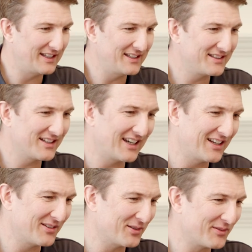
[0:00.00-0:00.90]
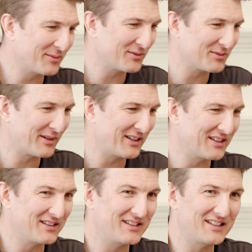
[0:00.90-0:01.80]
T-stud, I don't know if I'm responding
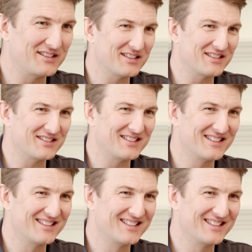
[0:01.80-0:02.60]
to T-studs.